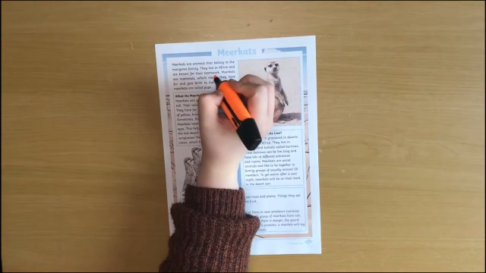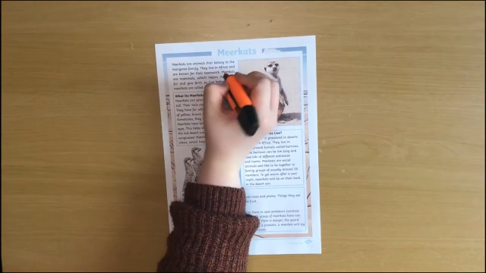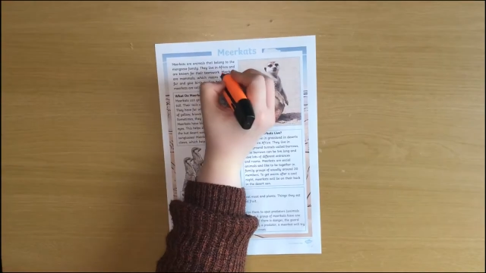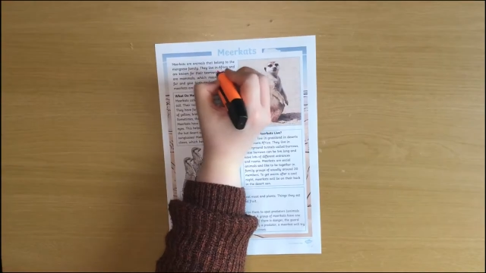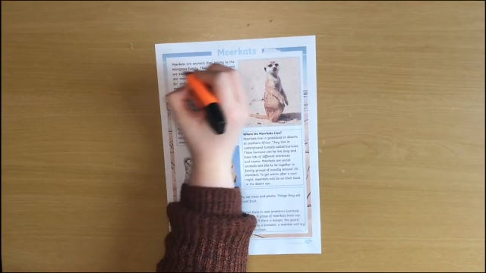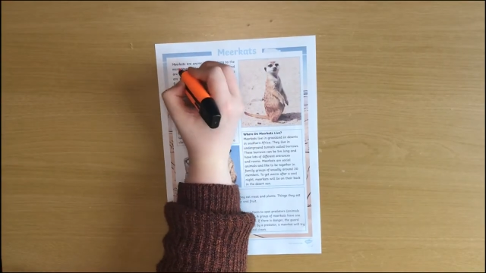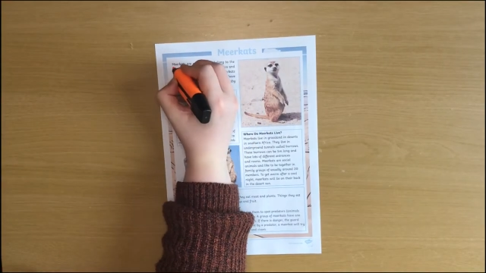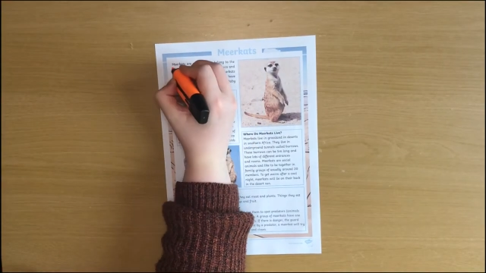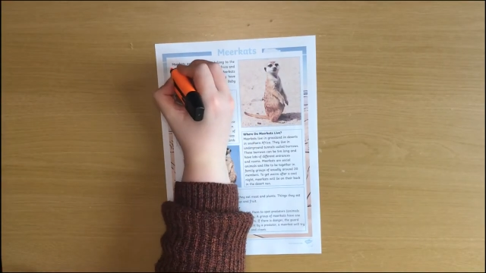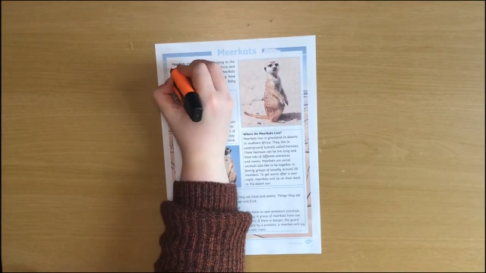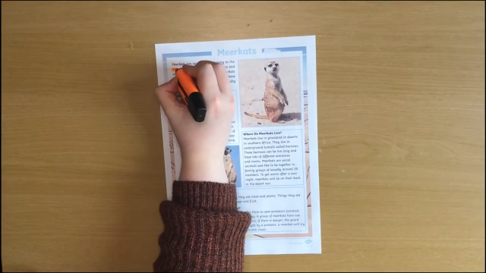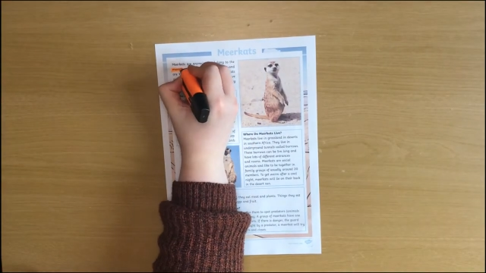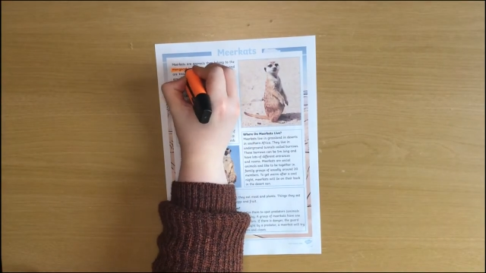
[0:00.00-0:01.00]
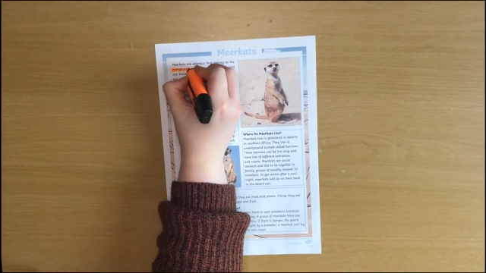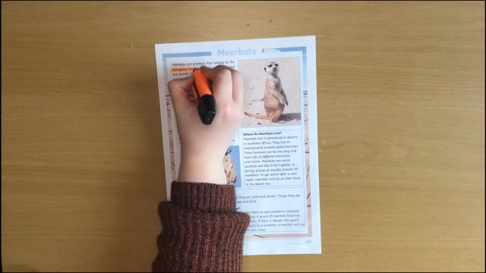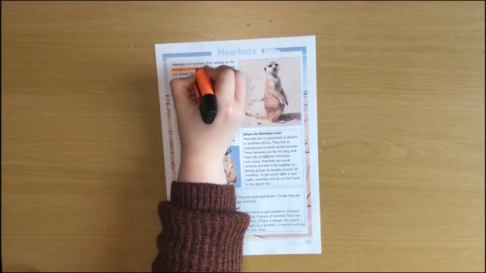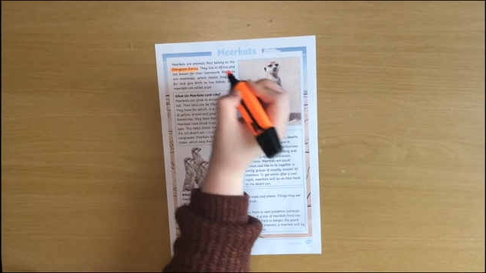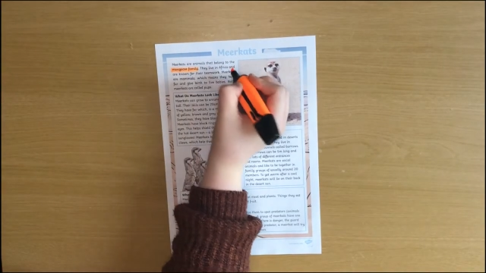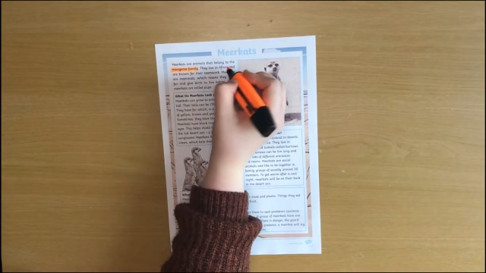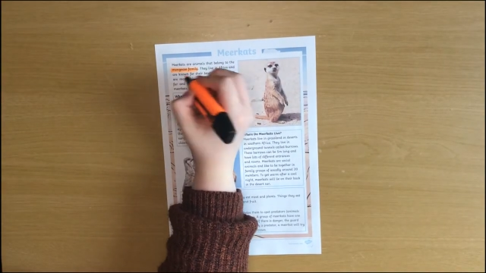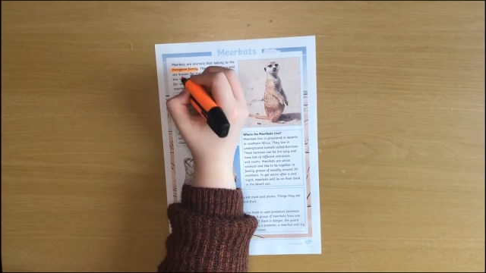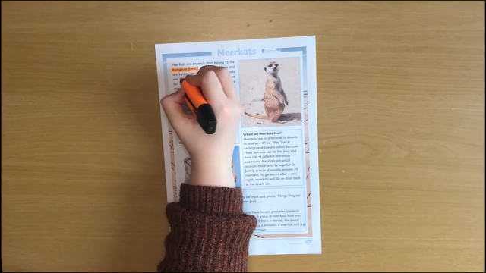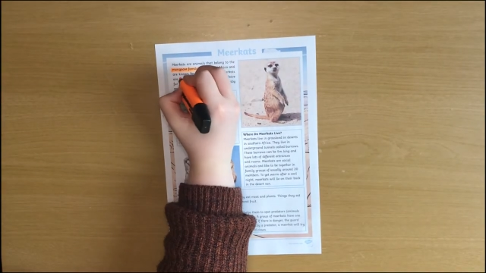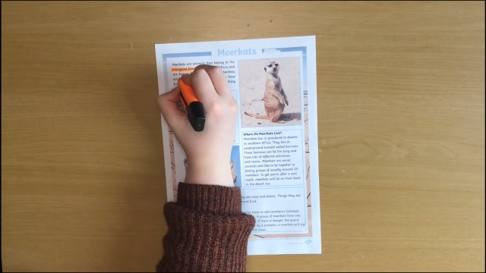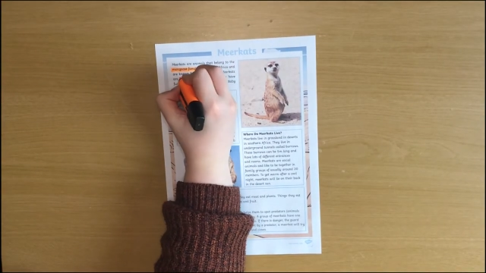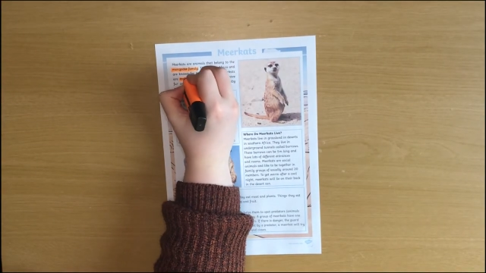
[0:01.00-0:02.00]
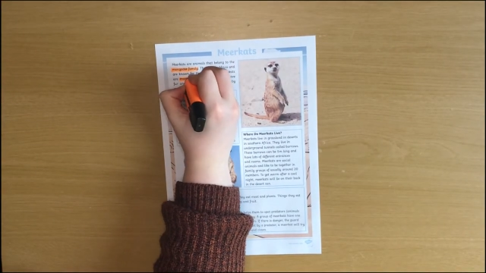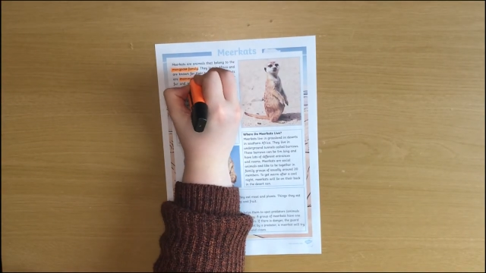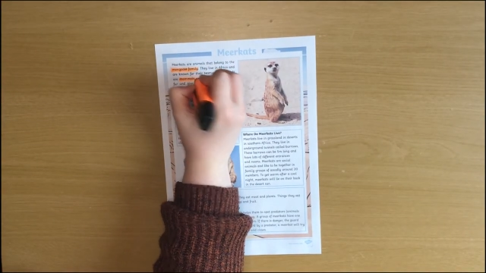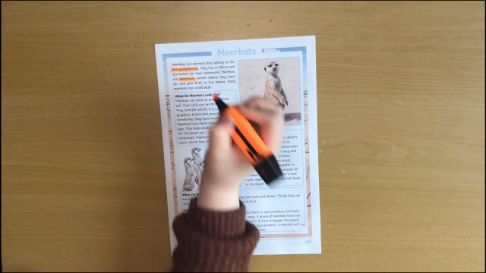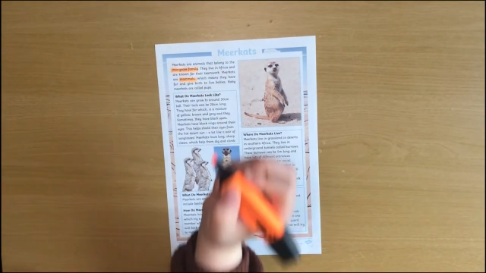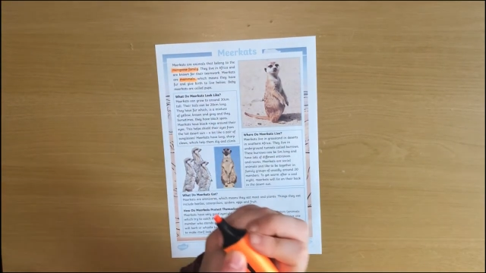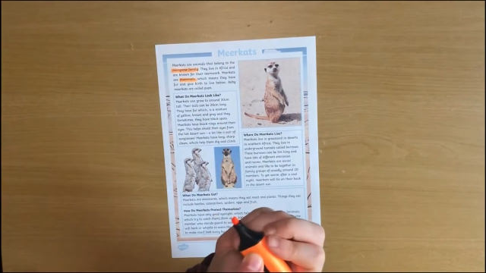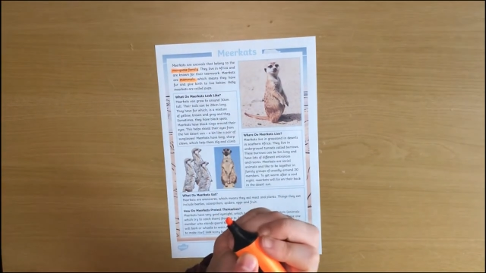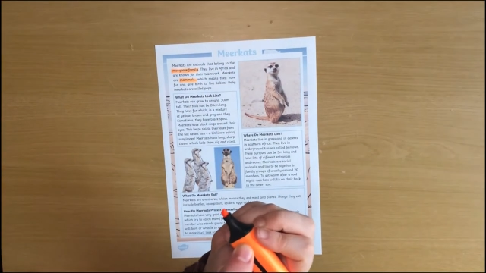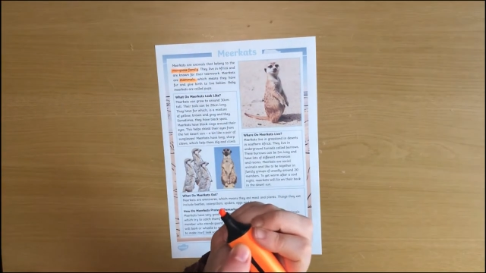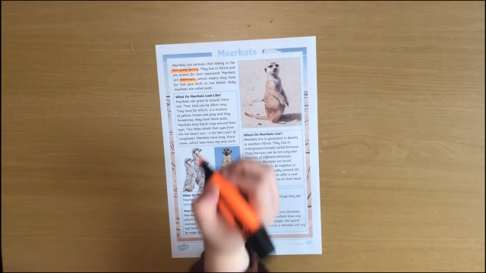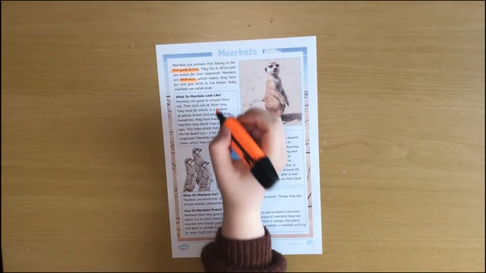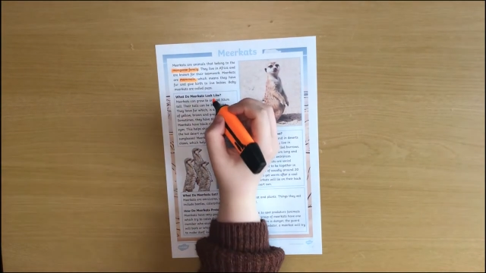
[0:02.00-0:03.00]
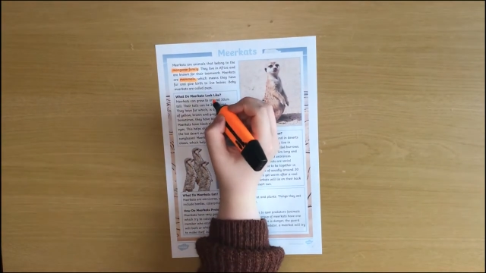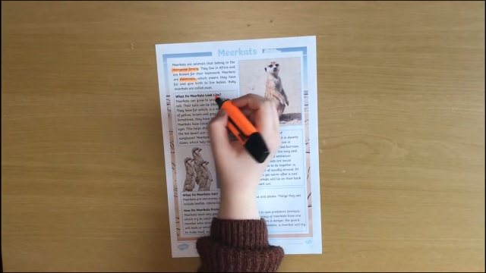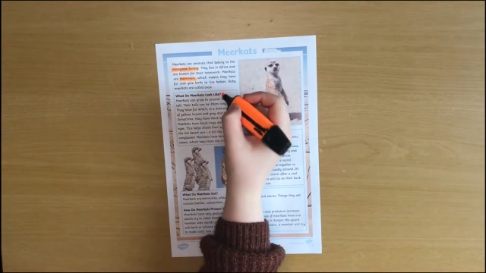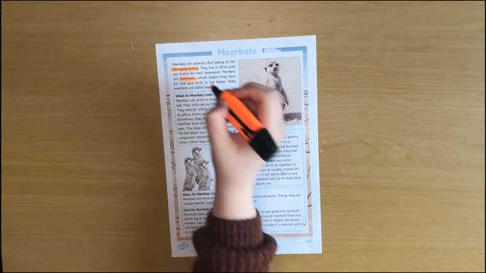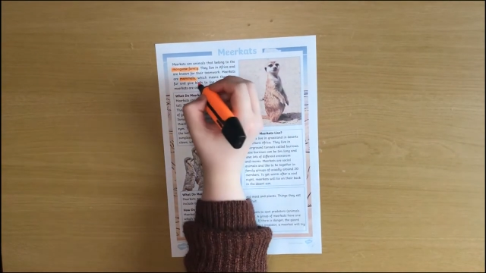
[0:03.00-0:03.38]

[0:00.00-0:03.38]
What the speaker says: No face is visible, so there are no lips to read.